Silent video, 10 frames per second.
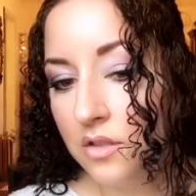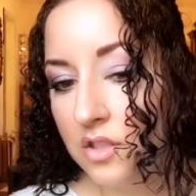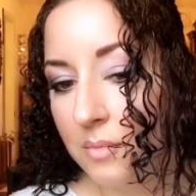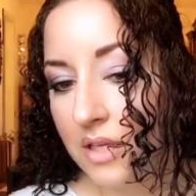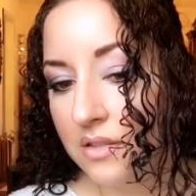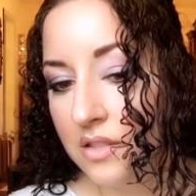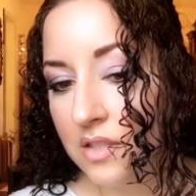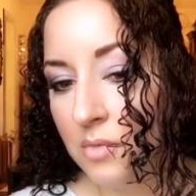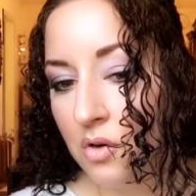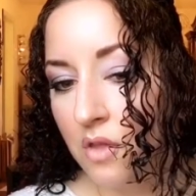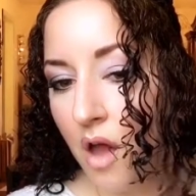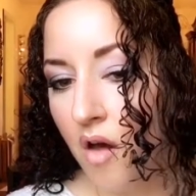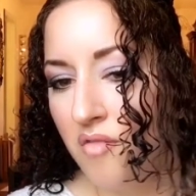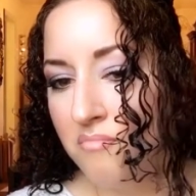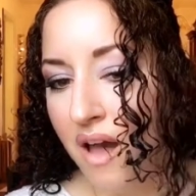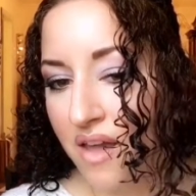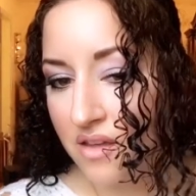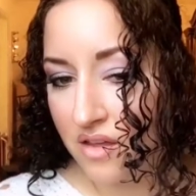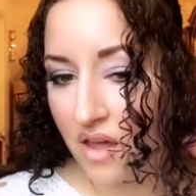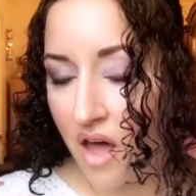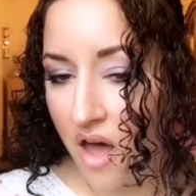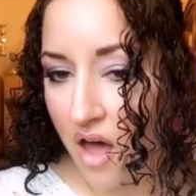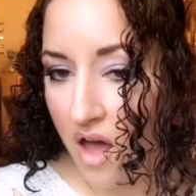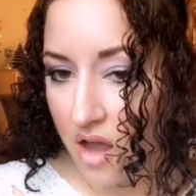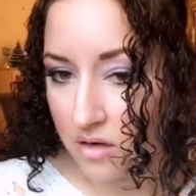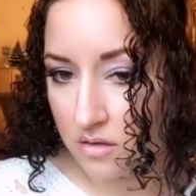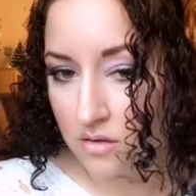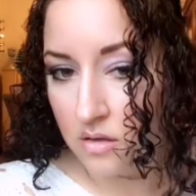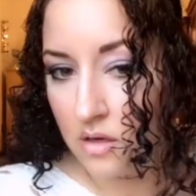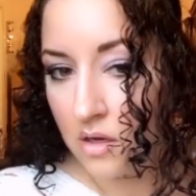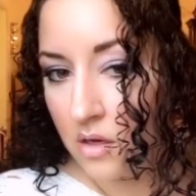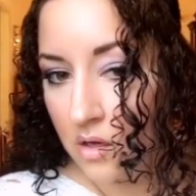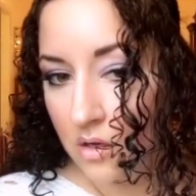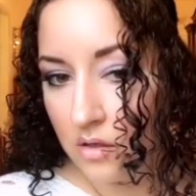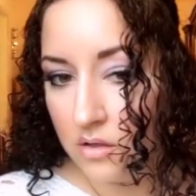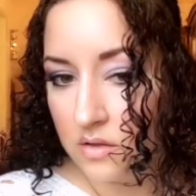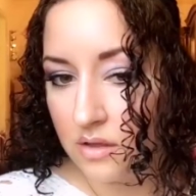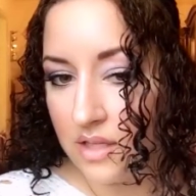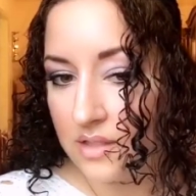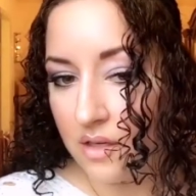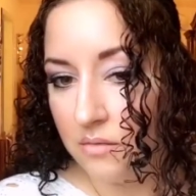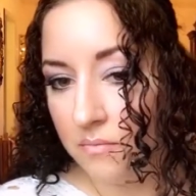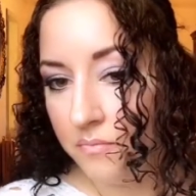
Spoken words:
just makes it smooth. Oh my God. So that's it.